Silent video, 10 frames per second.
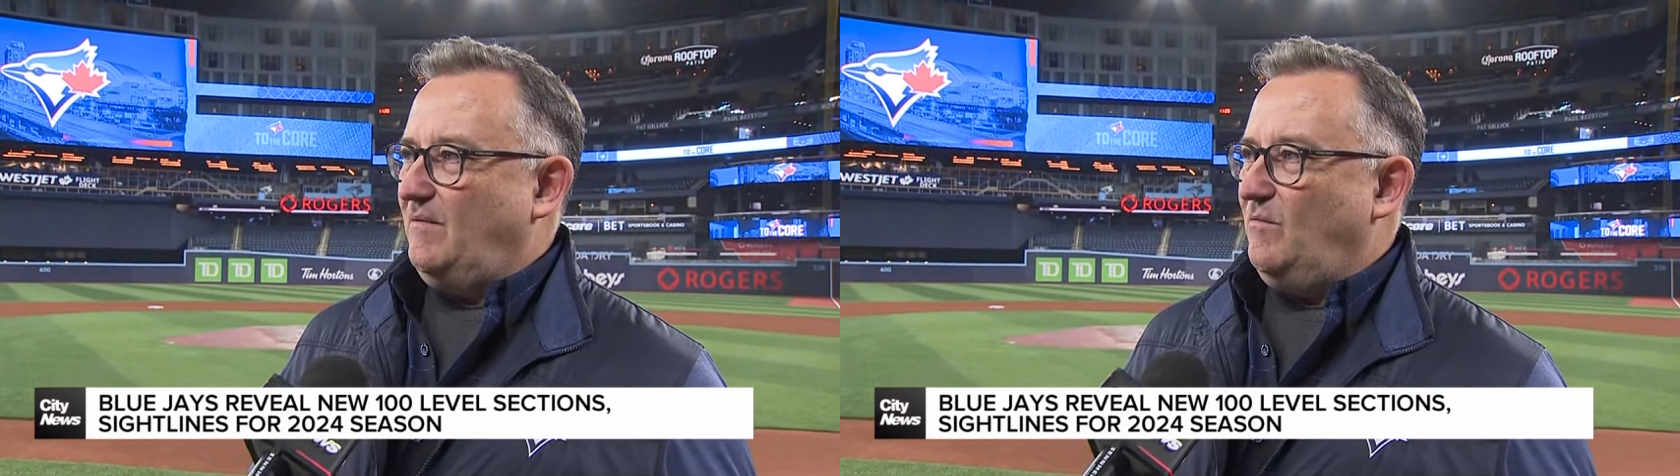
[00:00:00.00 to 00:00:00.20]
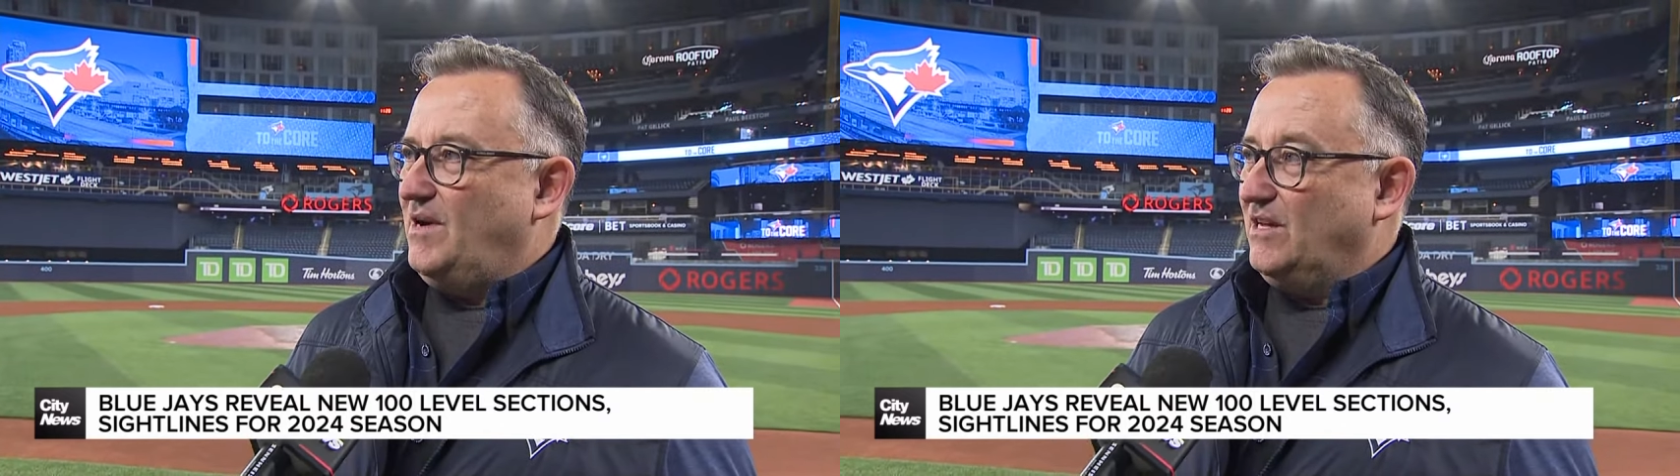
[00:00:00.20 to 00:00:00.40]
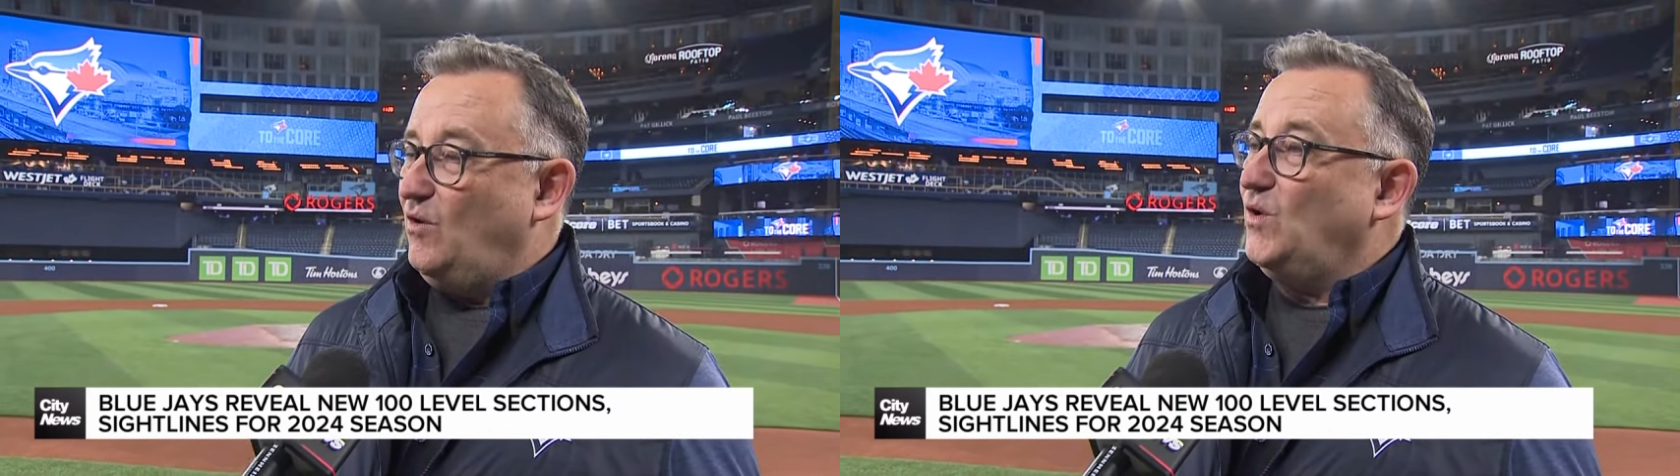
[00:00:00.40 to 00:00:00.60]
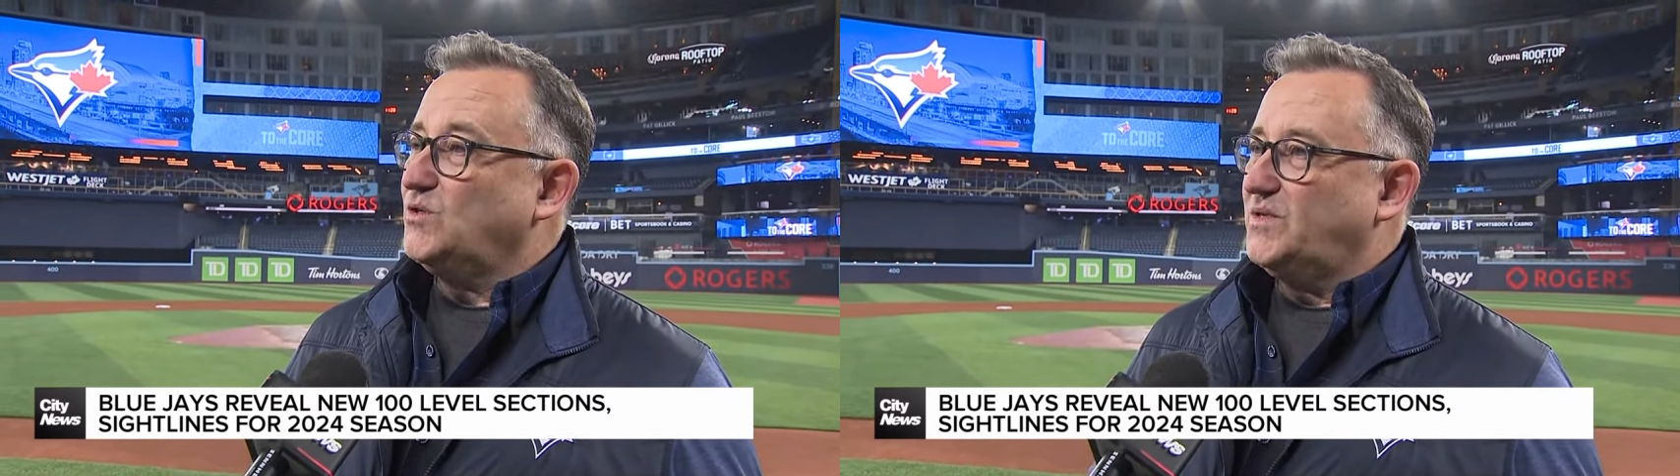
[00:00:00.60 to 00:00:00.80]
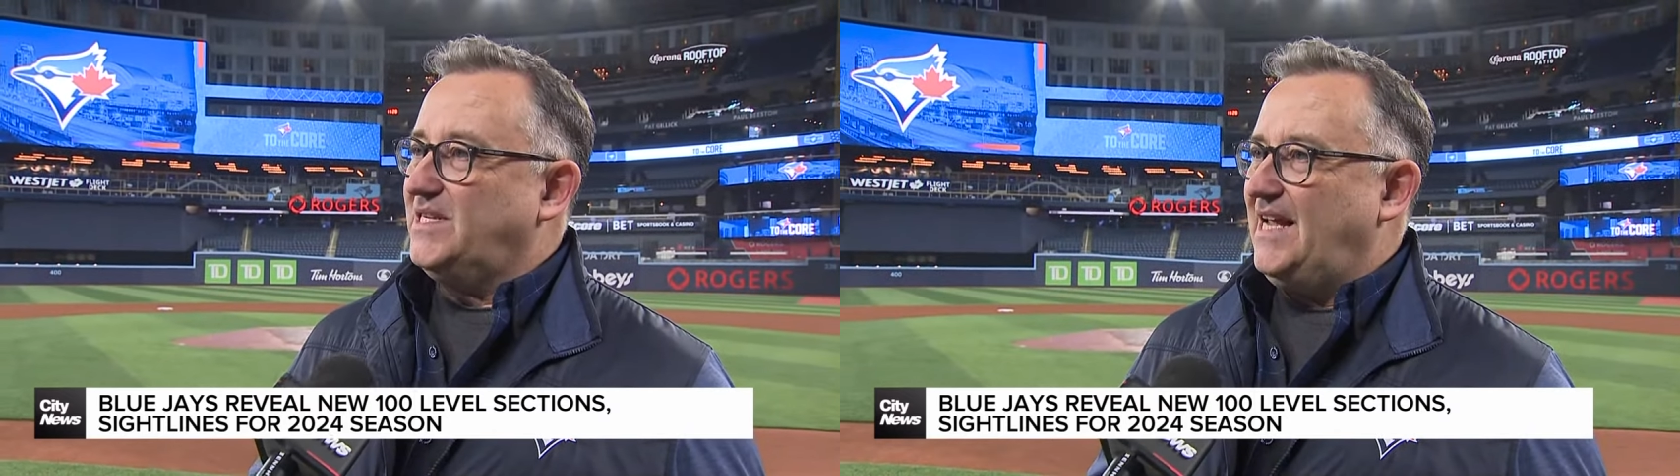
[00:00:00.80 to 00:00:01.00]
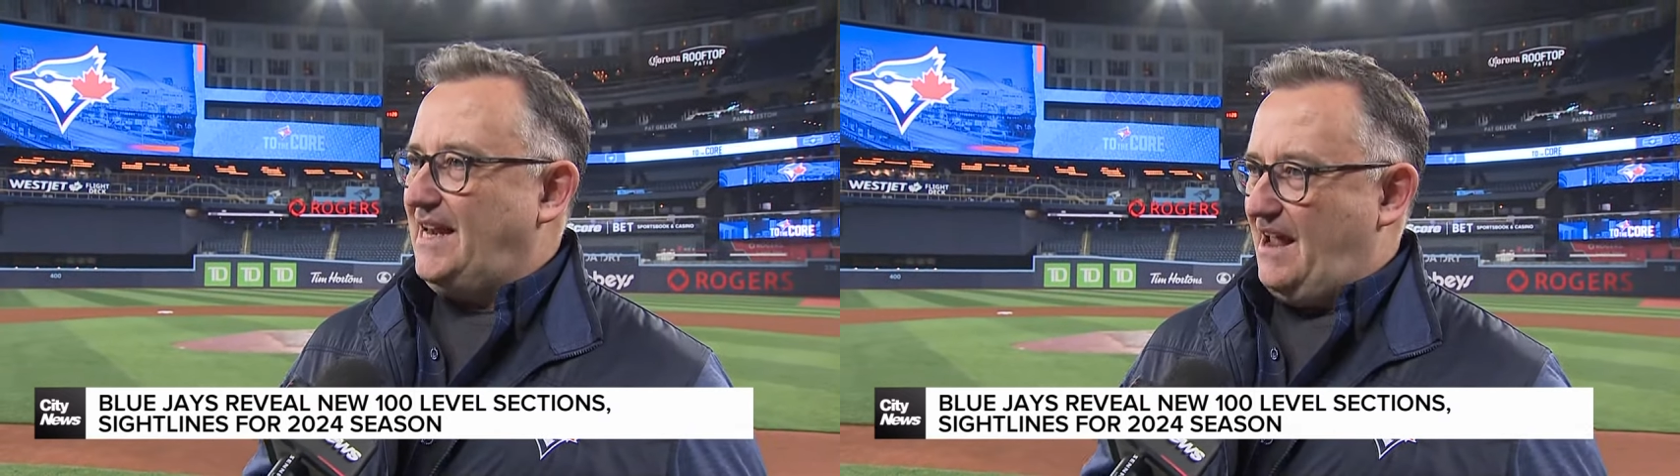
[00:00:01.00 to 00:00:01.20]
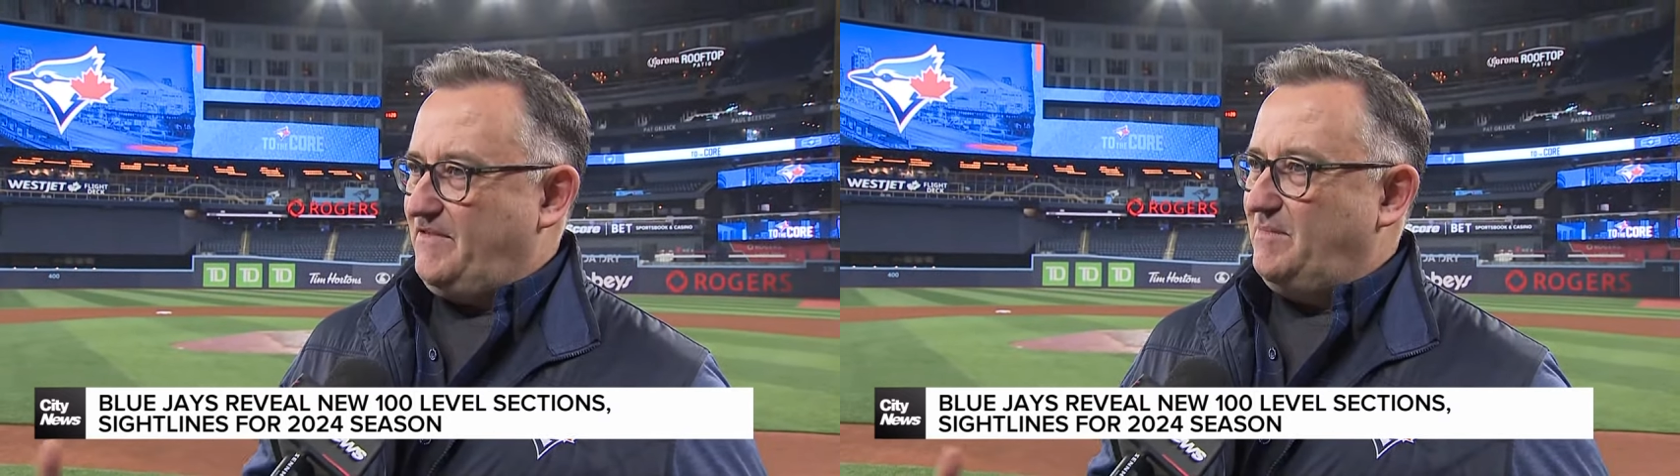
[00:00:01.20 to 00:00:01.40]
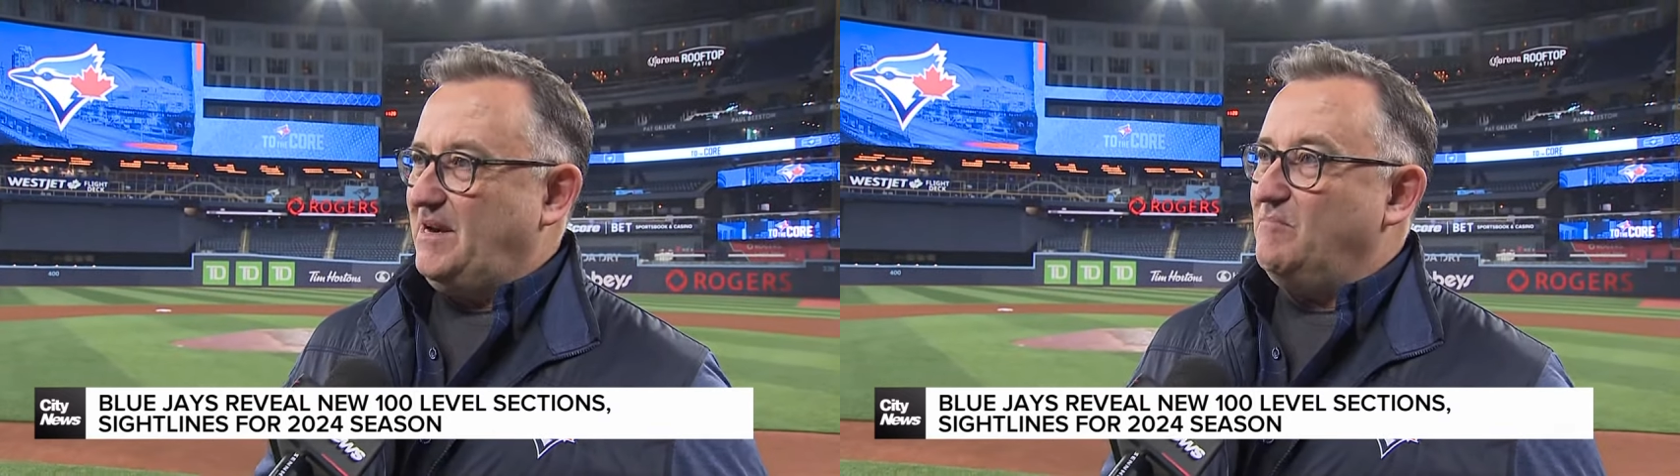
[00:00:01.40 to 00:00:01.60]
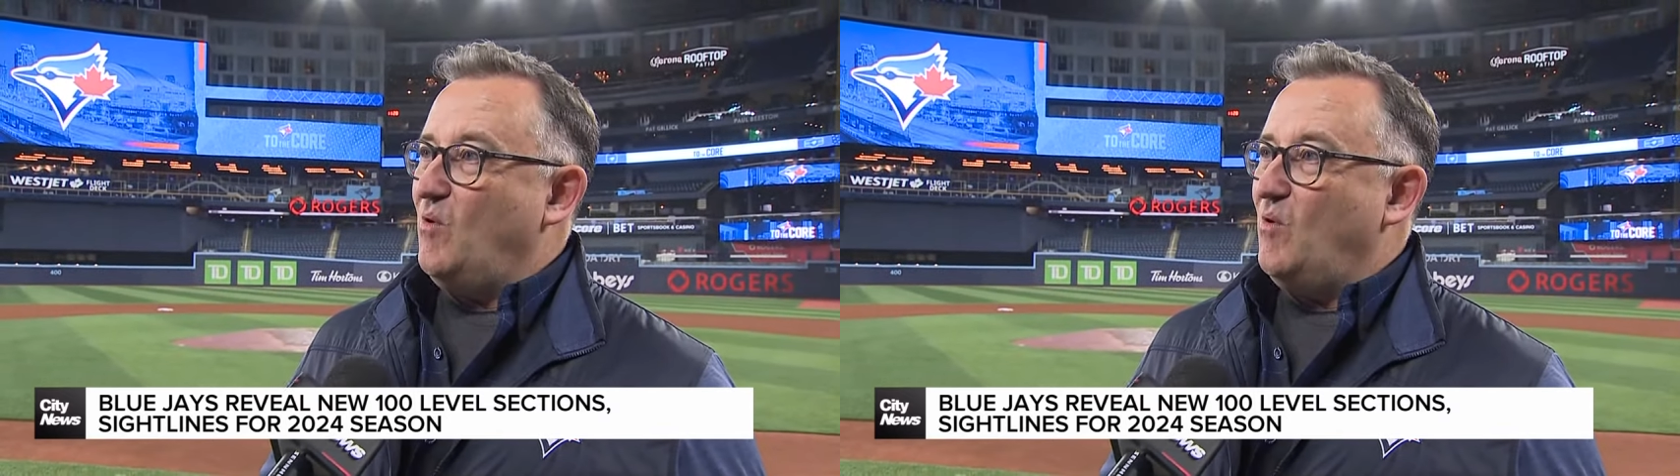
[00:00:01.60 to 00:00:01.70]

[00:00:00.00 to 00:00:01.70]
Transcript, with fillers: one of the goals was to get everybody